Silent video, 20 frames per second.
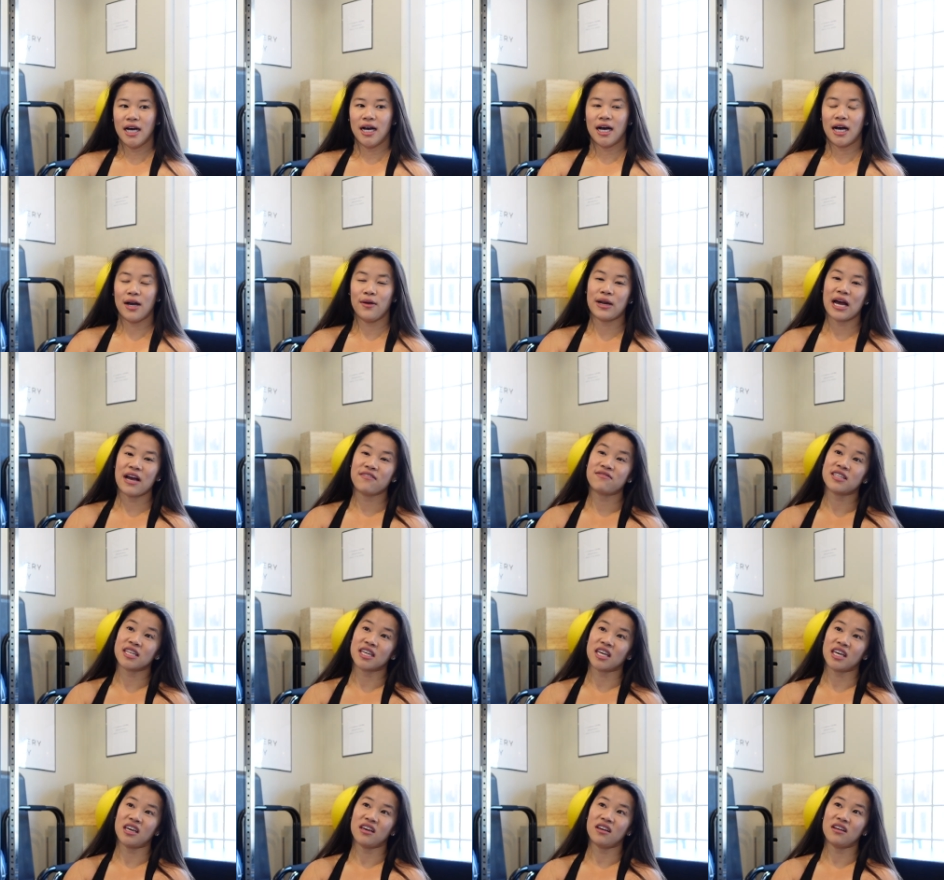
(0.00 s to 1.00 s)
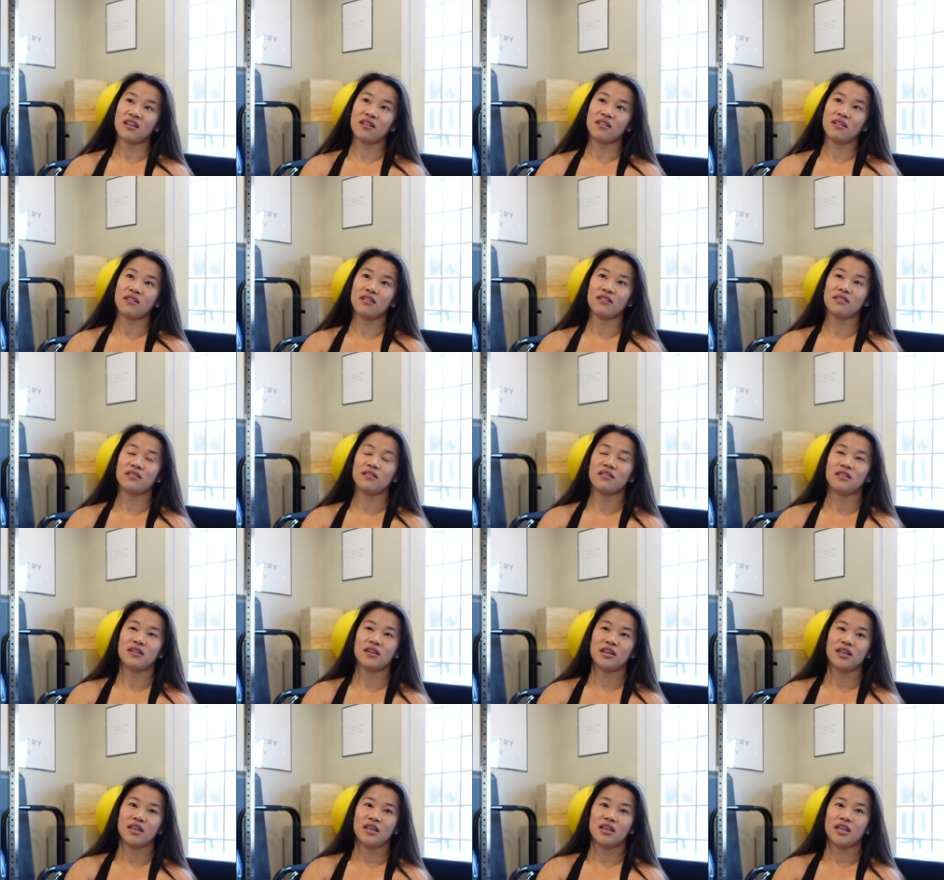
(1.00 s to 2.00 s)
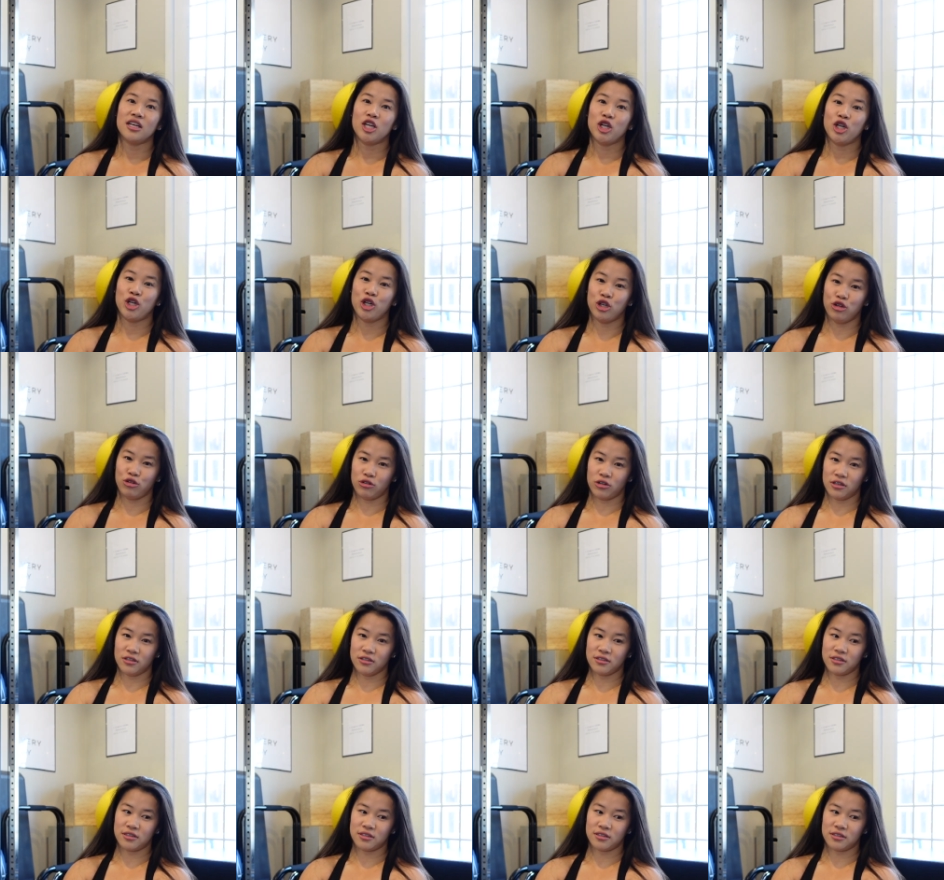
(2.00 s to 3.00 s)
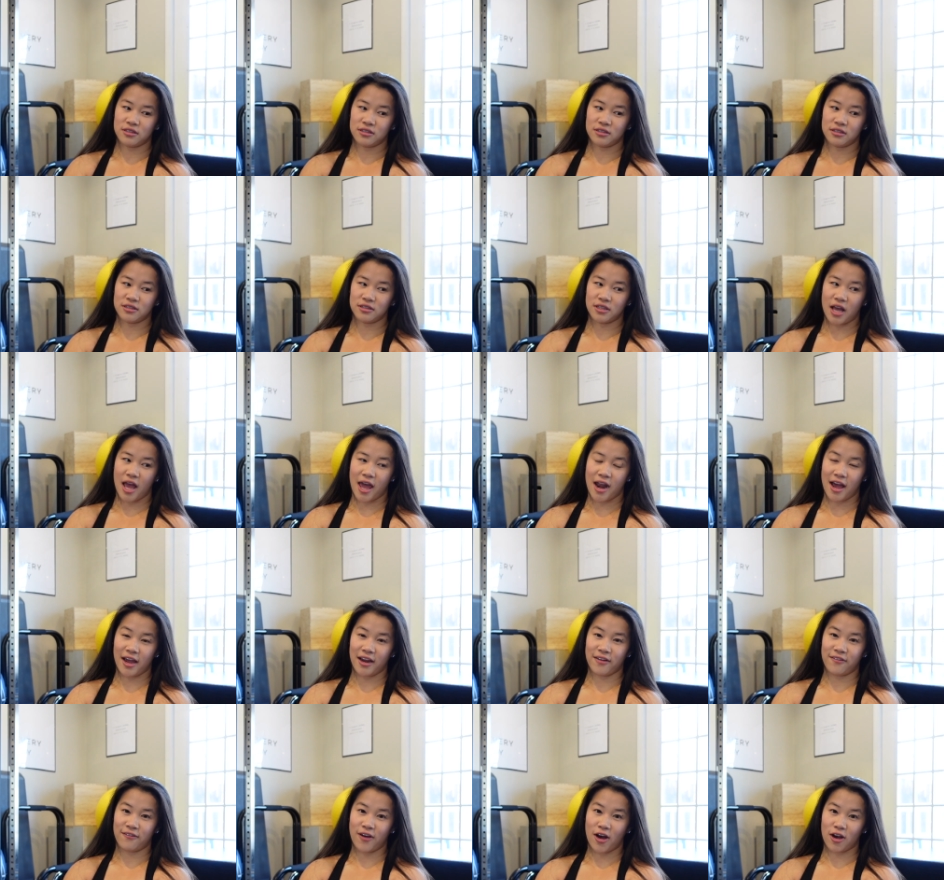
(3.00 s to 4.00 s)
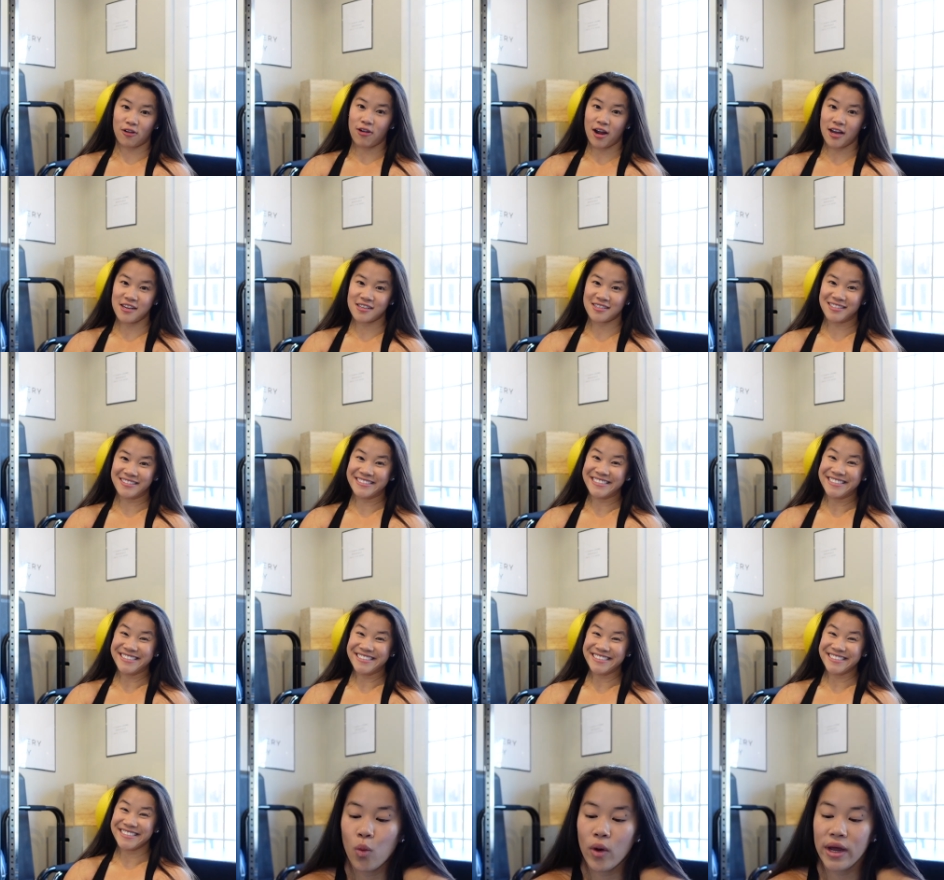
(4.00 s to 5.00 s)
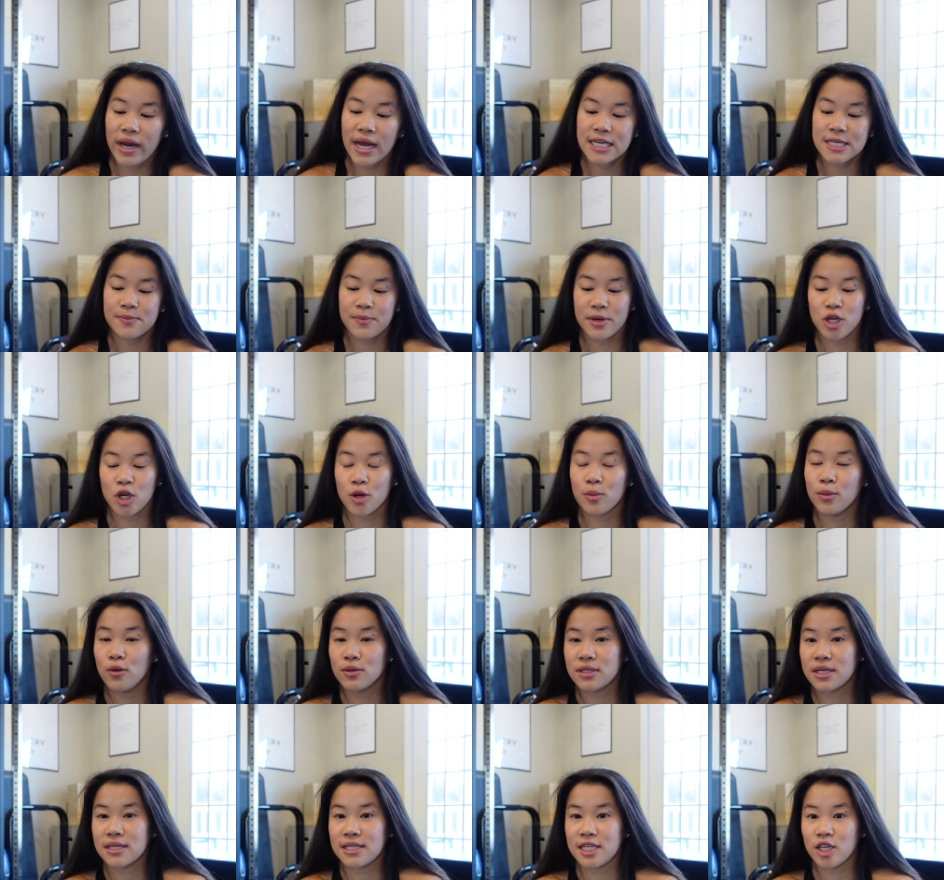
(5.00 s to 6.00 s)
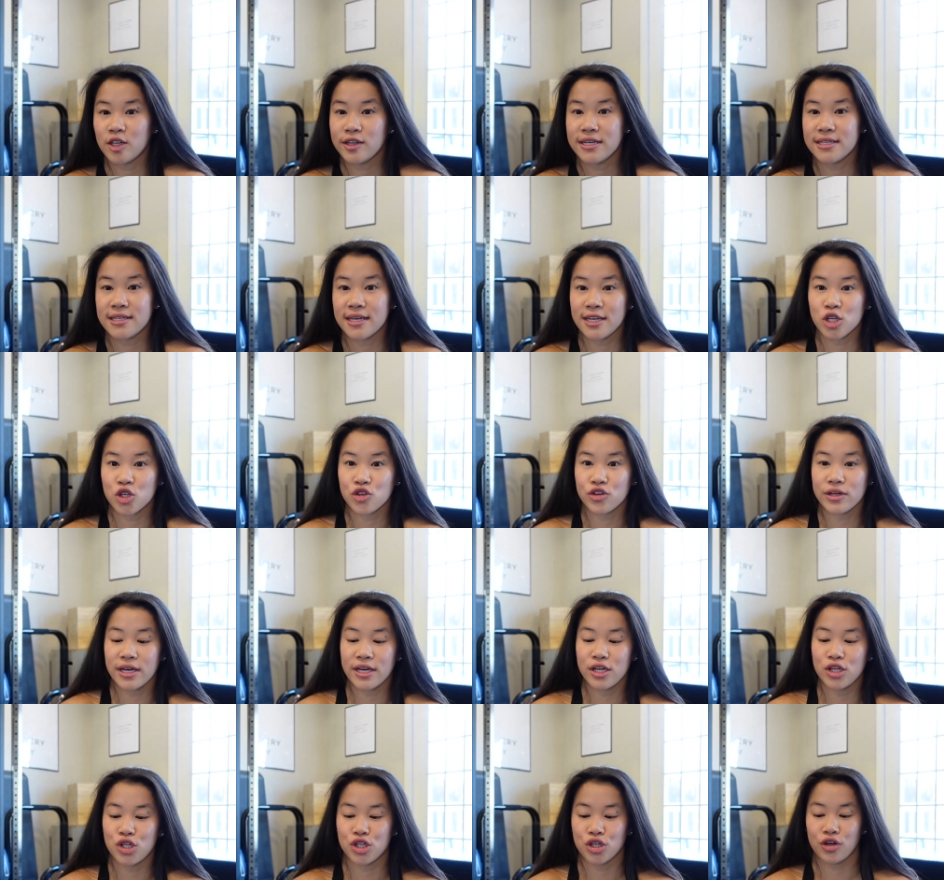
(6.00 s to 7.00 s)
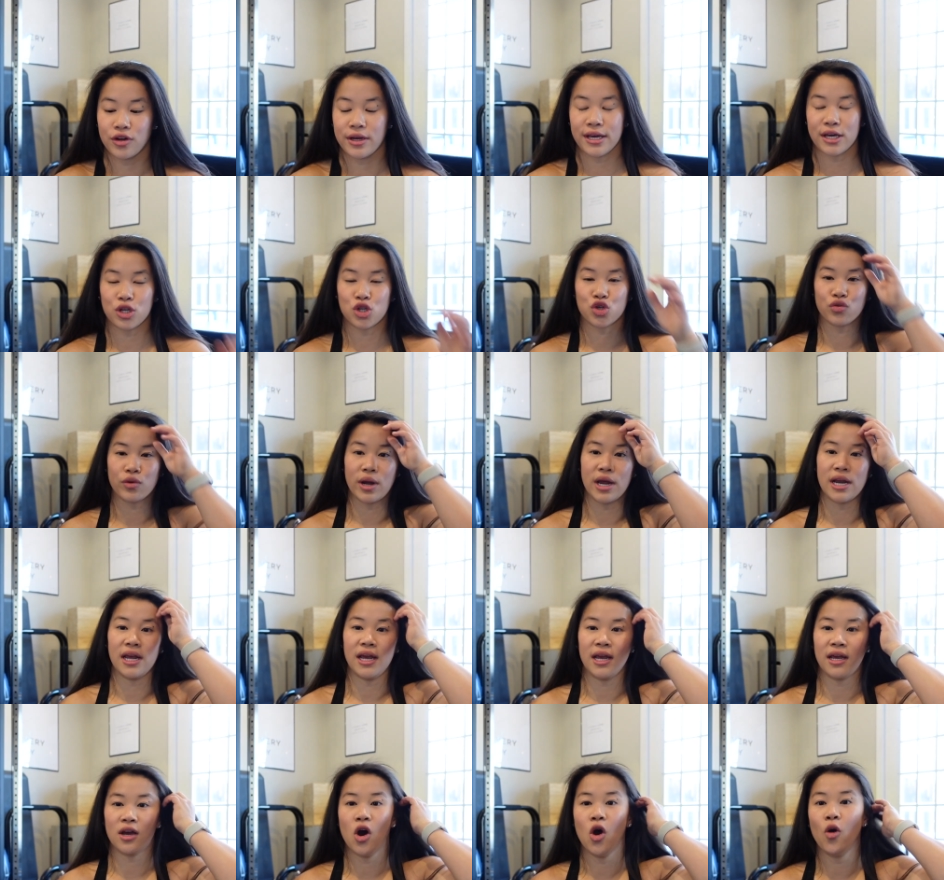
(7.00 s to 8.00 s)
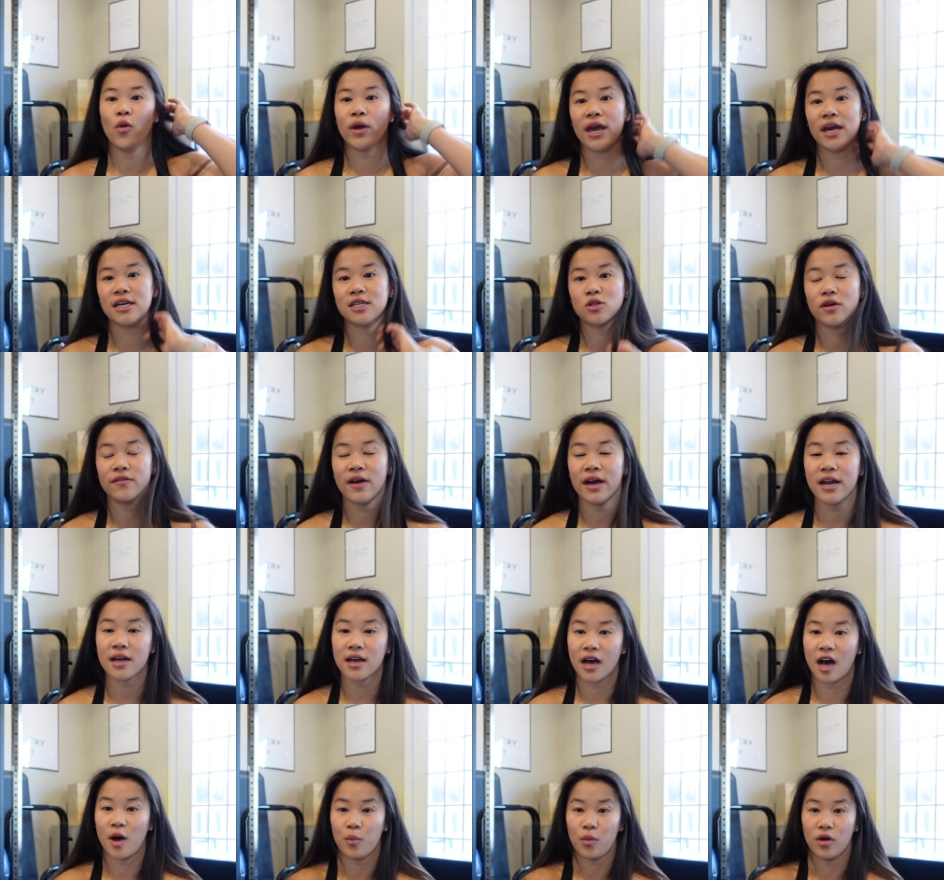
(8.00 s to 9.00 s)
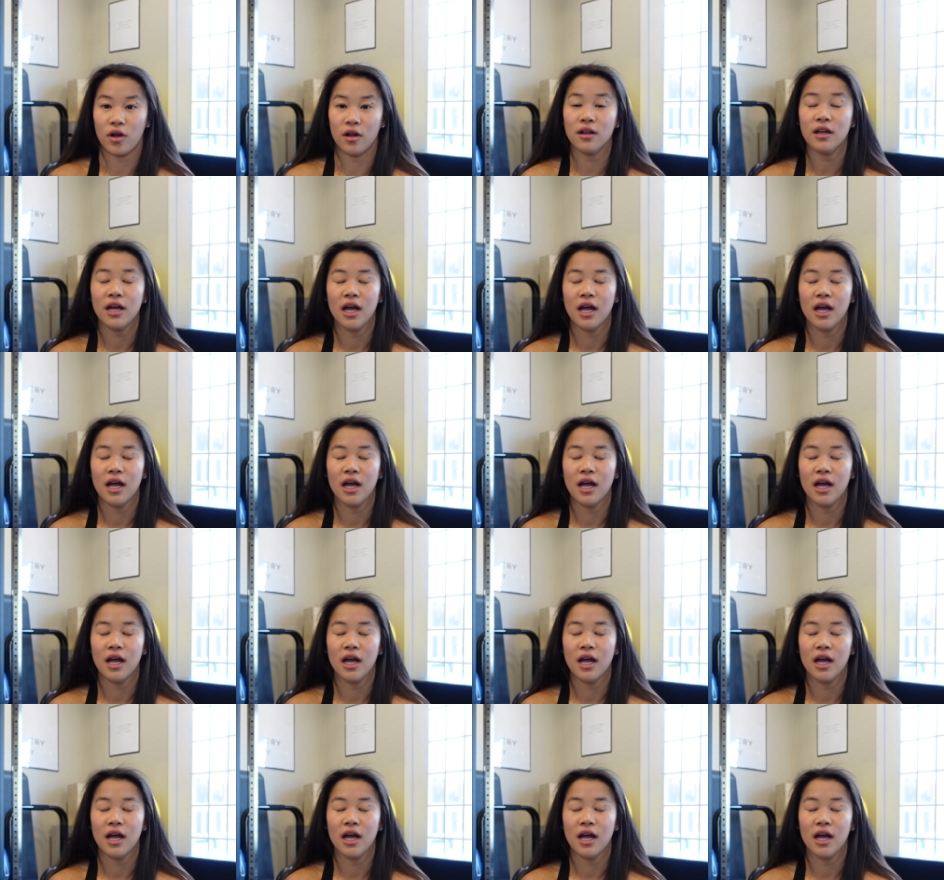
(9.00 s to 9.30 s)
I would have to kill noodles and I love rice. What has been your most serious injury during training? Okay, so I've had a couple.